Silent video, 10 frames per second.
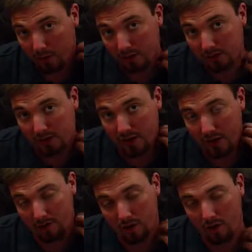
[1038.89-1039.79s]
Hot
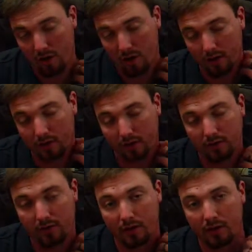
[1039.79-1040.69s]
Wheels game
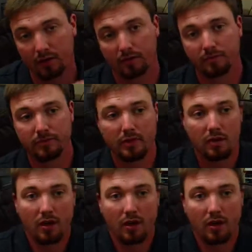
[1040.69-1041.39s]
on the